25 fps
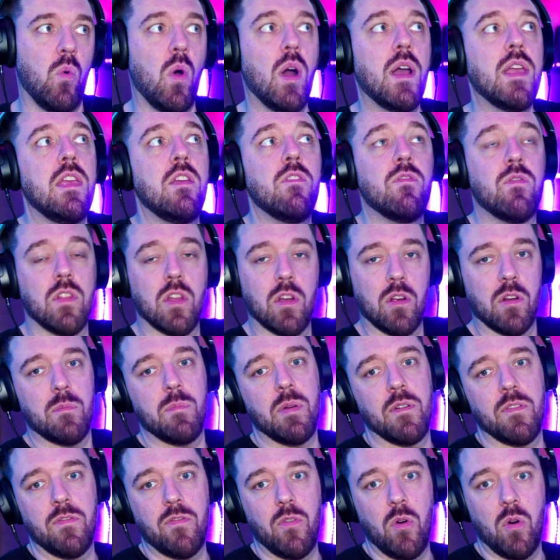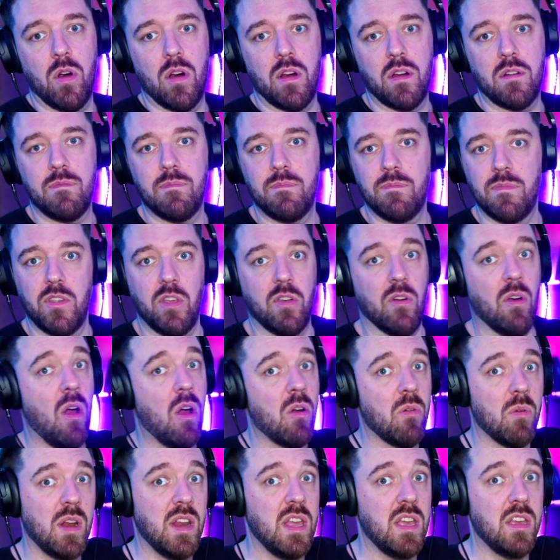what you've learned before, you're
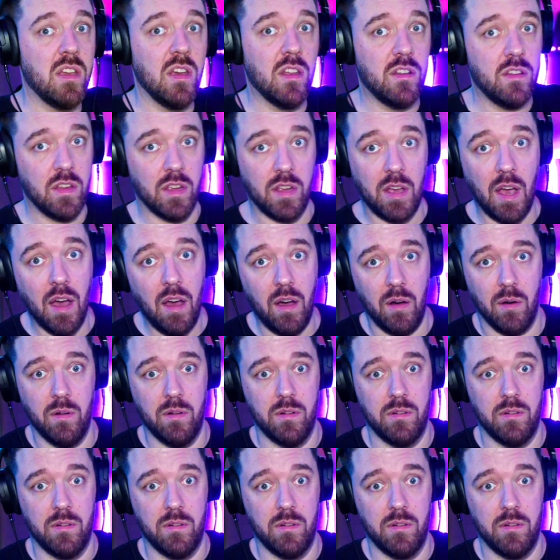already good to go.